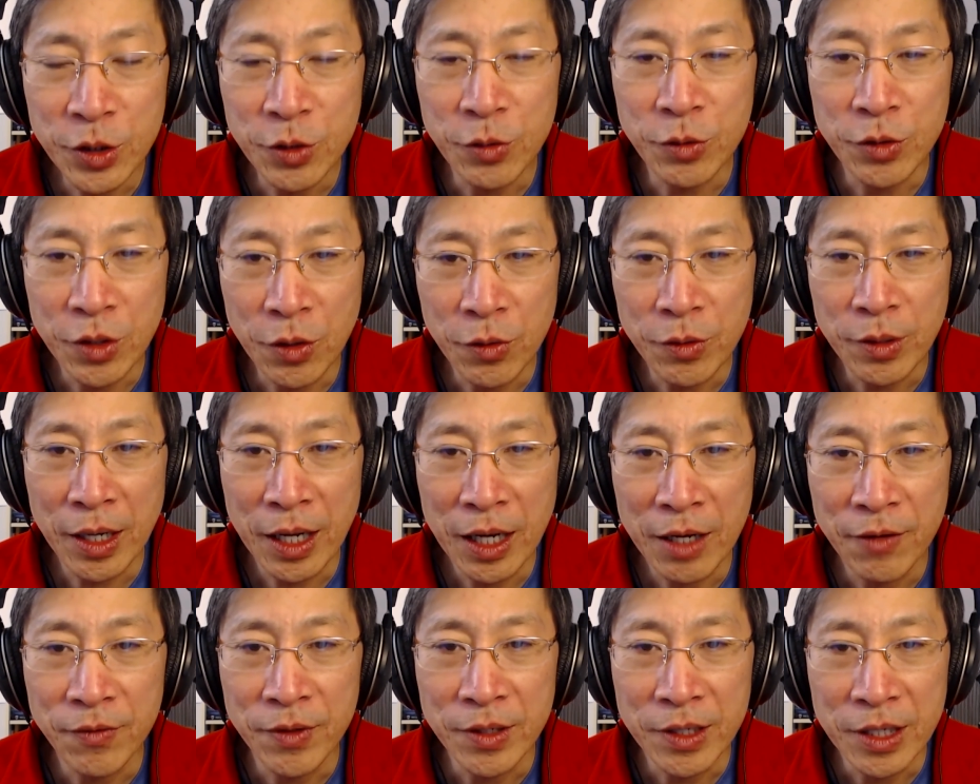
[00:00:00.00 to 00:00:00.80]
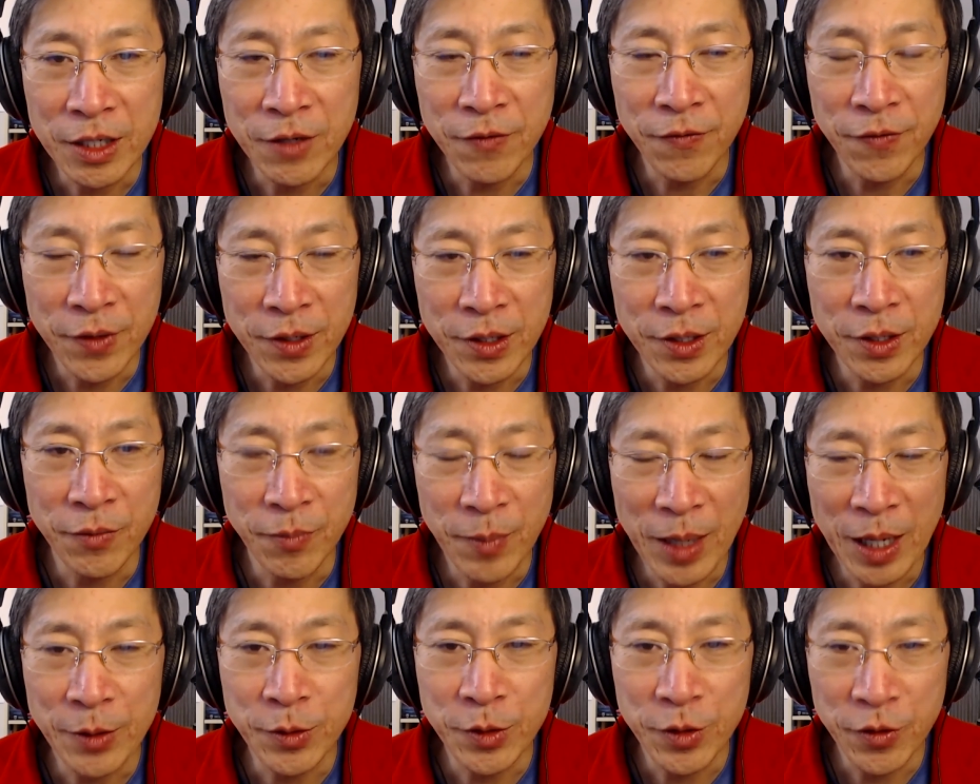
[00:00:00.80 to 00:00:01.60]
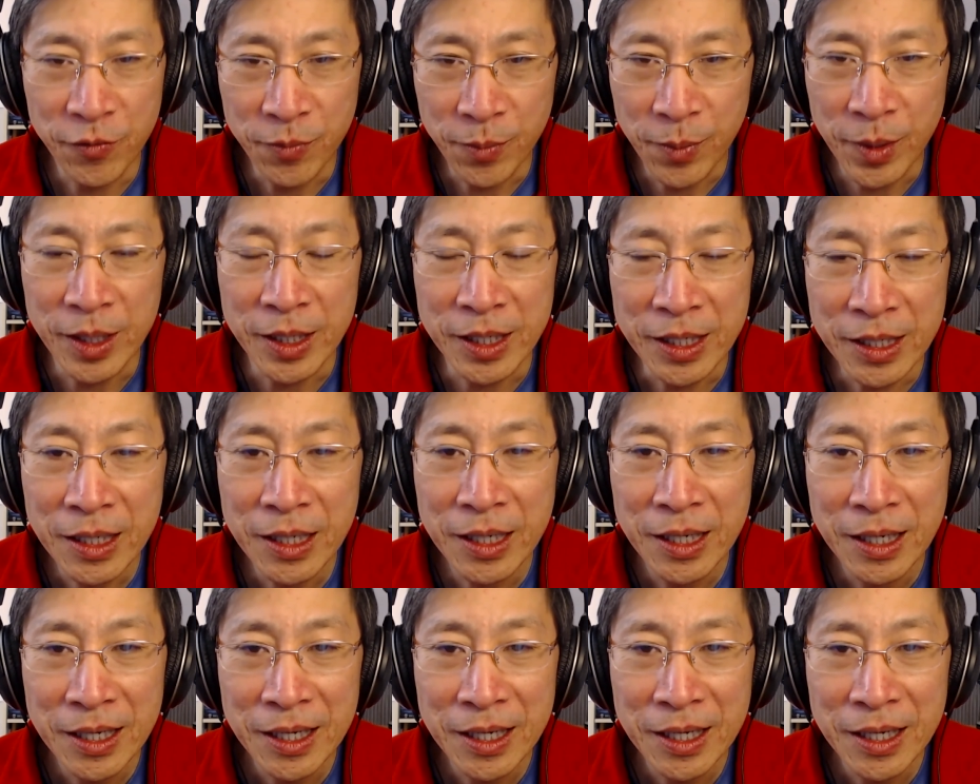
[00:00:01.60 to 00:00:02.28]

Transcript: you don't have an infinite amount of money,